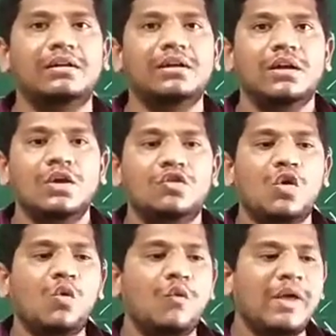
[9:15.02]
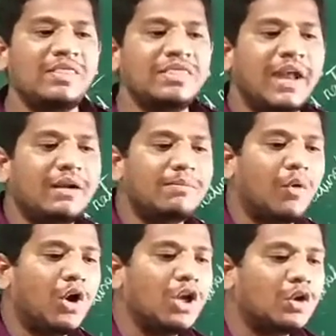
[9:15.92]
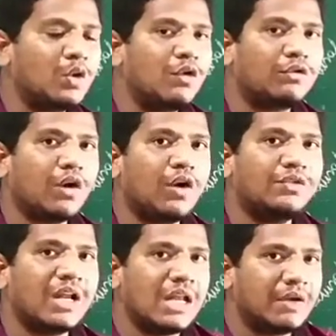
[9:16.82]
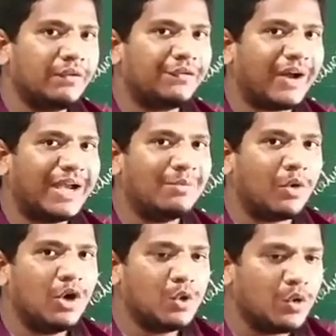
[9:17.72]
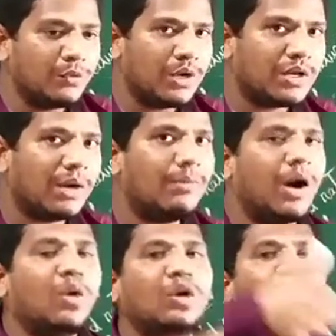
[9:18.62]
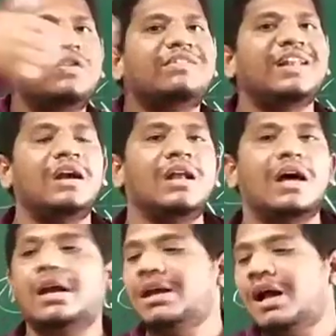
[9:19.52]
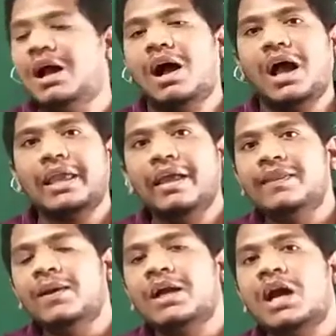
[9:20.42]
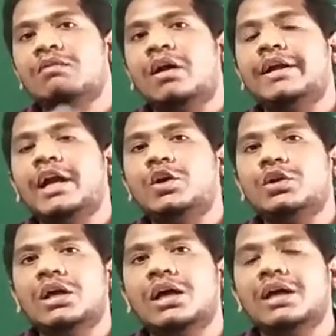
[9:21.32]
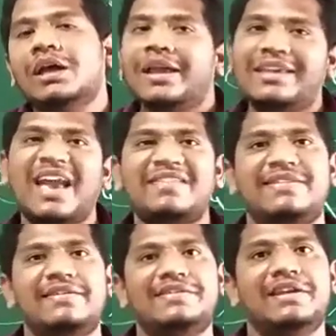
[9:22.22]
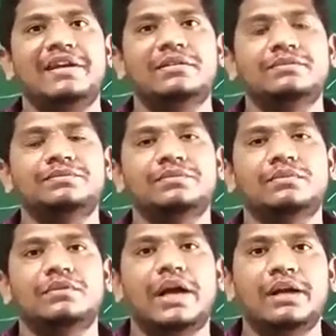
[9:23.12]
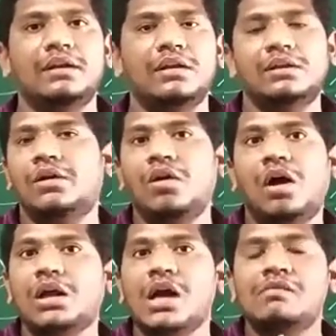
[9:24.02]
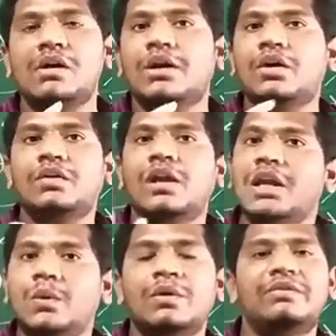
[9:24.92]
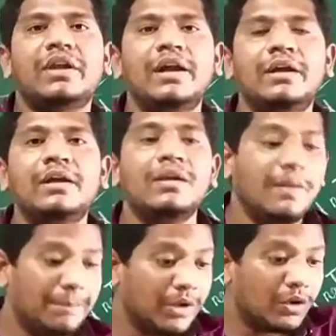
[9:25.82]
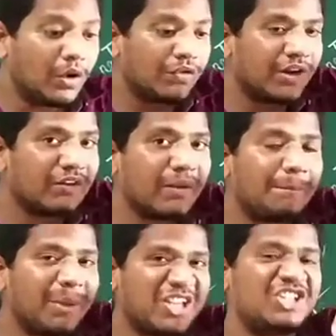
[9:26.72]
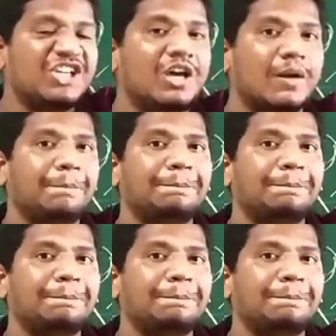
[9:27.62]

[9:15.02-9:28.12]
So when that molecules of the liquefied molecules will come out of the cylinder, again they will convert it to the gaseous state, right? Will not convert it to the liquid state because there is a pressure